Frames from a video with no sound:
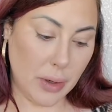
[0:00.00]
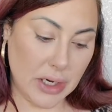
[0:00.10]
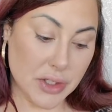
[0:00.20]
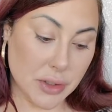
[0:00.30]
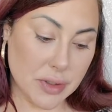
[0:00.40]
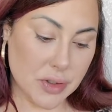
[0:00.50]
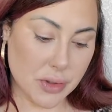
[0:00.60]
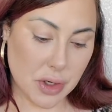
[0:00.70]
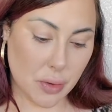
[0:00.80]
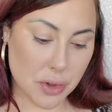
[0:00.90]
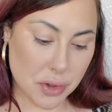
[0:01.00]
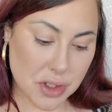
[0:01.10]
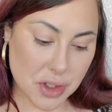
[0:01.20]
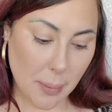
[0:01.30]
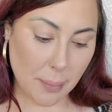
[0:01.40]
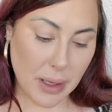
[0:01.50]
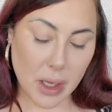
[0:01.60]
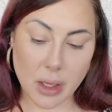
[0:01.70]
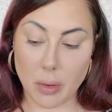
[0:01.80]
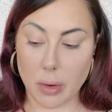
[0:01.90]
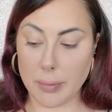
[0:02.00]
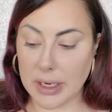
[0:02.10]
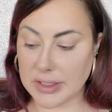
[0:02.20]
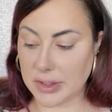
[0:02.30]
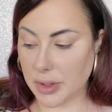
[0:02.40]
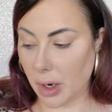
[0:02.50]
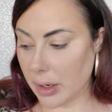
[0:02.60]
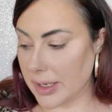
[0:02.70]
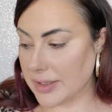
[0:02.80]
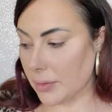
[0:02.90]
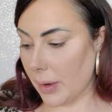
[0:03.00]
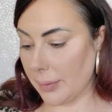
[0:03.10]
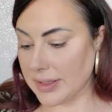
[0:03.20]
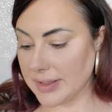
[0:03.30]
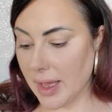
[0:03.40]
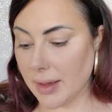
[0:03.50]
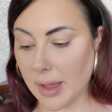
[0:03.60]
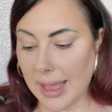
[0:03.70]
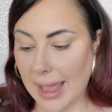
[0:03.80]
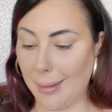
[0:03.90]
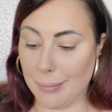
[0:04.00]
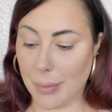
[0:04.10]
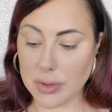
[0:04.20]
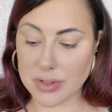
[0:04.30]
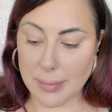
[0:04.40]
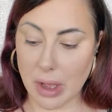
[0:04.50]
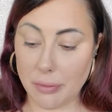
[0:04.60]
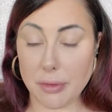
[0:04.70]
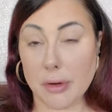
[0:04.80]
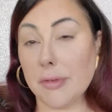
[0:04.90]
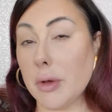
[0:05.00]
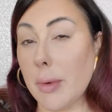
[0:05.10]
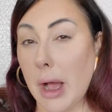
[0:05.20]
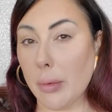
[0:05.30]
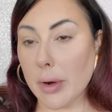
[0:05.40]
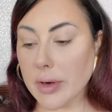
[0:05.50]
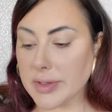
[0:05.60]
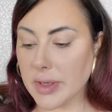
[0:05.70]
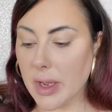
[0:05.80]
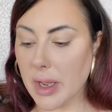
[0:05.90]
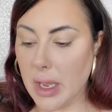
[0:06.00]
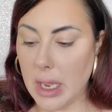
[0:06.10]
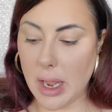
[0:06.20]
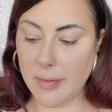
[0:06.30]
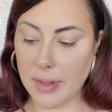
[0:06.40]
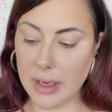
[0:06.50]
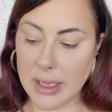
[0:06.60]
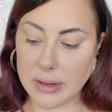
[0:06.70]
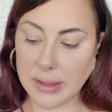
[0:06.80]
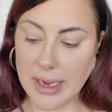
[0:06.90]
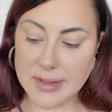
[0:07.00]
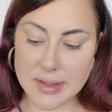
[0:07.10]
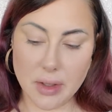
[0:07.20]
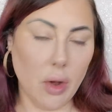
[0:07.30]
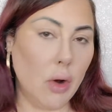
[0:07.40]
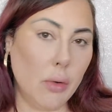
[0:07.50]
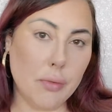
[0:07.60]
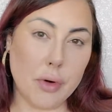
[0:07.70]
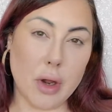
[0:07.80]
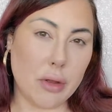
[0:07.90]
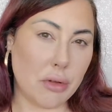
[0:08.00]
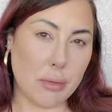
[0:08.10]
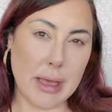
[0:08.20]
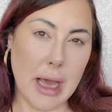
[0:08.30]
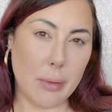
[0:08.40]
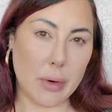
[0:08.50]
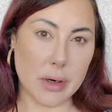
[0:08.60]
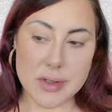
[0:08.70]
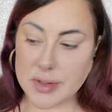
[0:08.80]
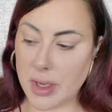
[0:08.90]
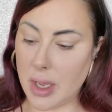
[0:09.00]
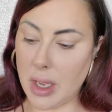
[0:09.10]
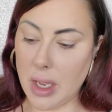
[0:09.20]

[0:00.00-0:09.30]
When I do, it's usually grocery shopping or running to Target. So I would say like at most I'm out for a few hours. And then it lasts at home for another 3 hours